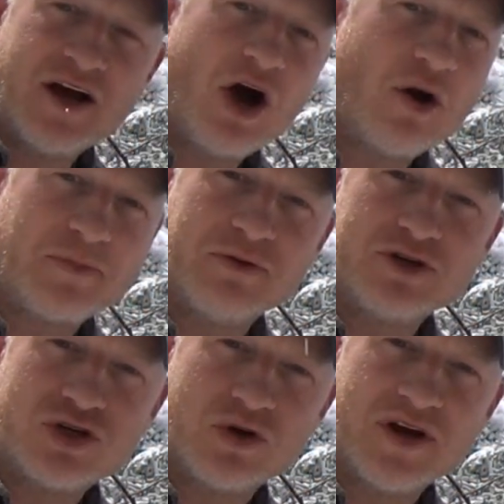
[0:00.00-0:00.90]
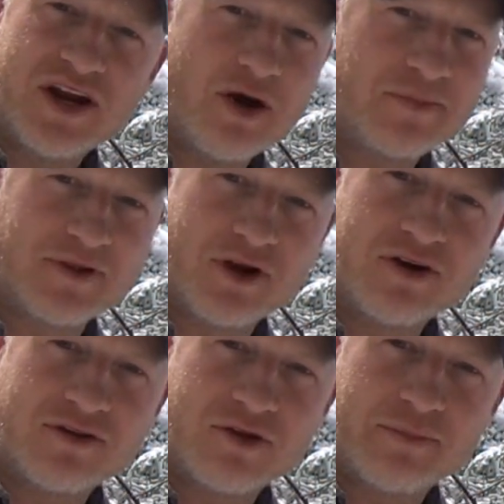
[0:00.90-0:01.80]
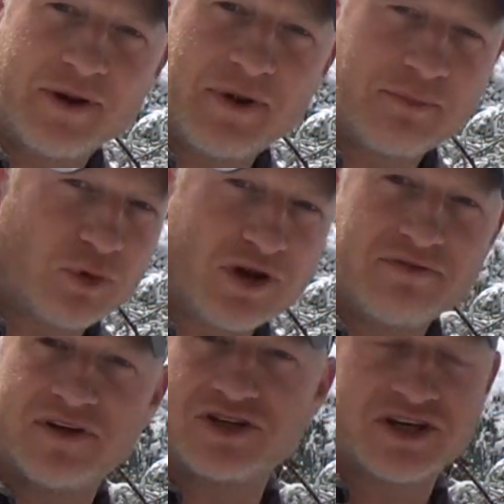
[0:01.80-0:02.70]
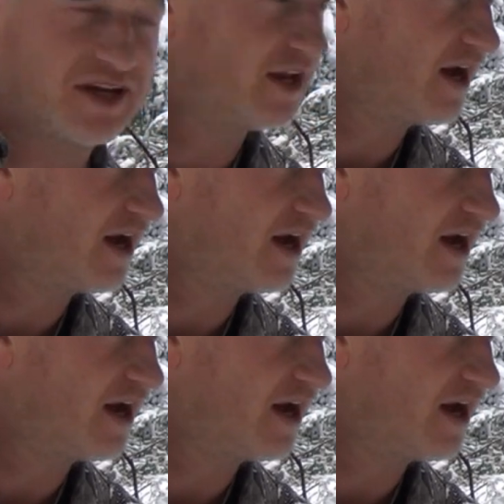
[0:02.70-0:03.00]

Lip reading: hope you enjoyed, hope you learned a little bit about brookie fishing, and